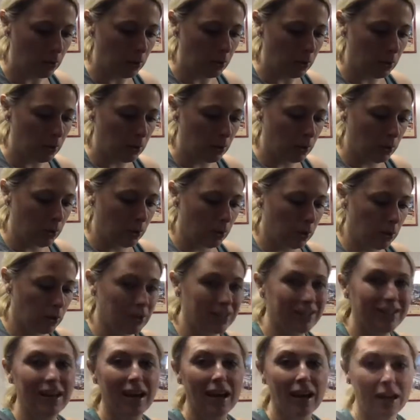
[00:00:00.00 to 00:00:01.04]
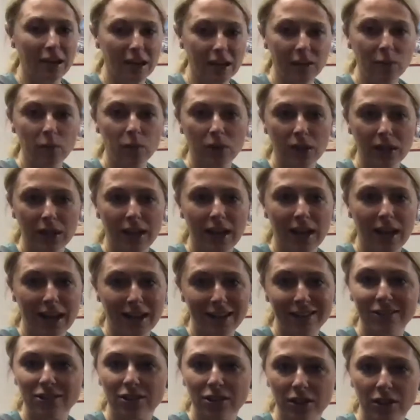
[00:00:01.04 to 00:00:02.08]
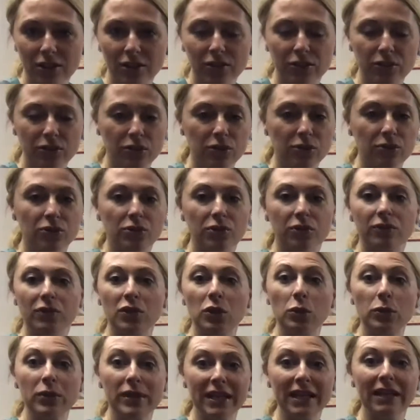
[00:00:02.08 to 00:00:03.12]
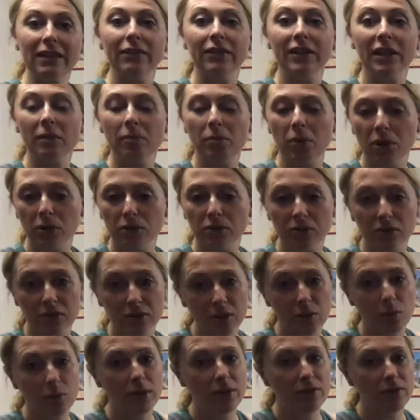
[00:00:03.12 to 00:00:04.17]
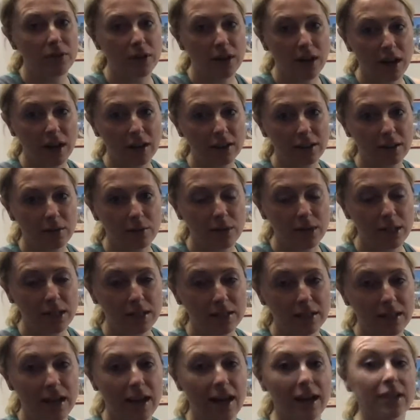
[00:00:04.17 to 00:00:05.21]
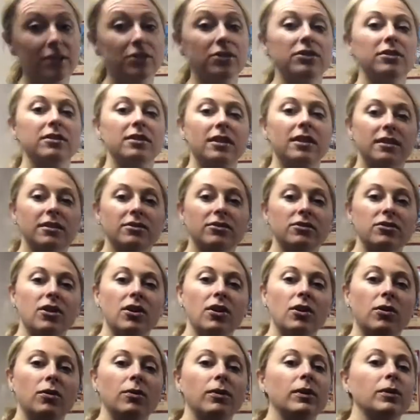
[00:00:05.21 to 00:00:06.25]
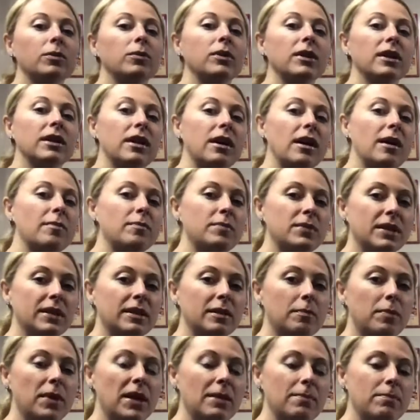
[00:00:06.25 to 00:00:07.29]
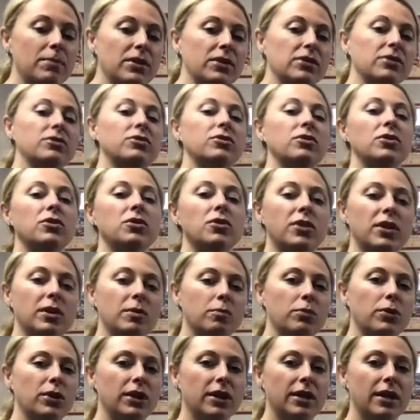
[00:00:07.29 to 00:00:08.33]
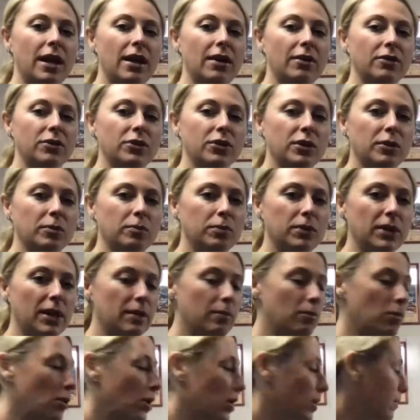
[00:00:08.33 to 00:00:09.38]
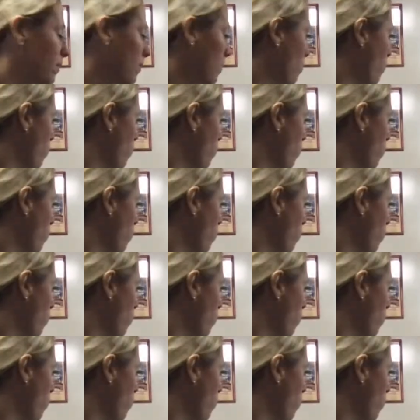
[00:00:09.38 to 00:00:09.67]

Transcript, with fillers: Every, yeah, turtle. and we're going to add turtle too. So if you think of any poses that we forgot that we need to add, just let us know, and we're going to update the paper so you can print it out. You can play yeah,